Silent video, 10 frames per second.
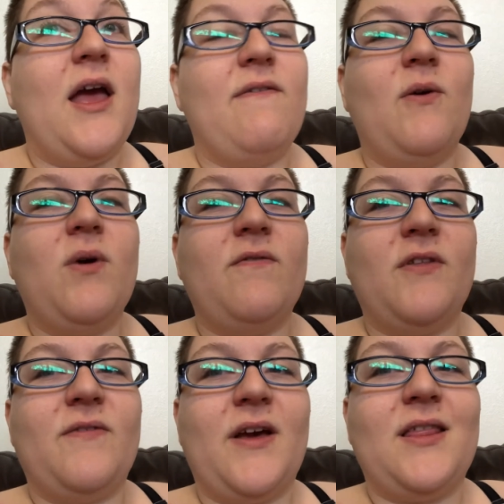If it weren't
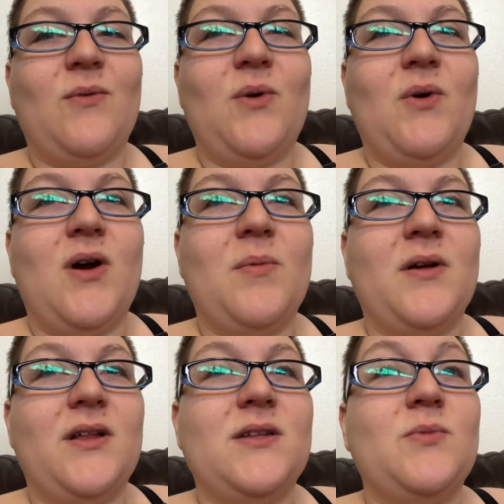for the fact that we woke up
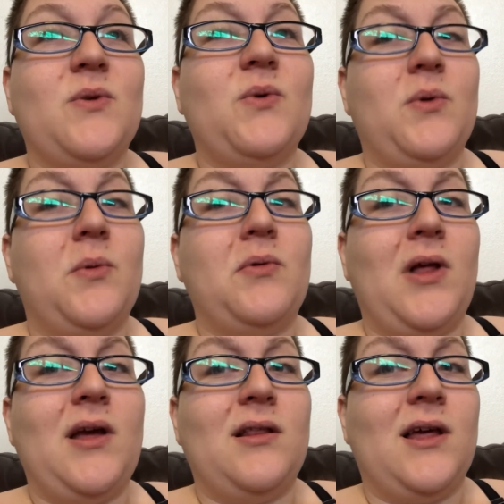early this morning, we would have been
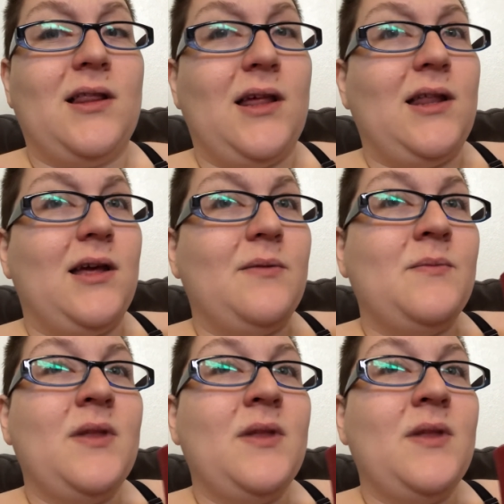late, like late.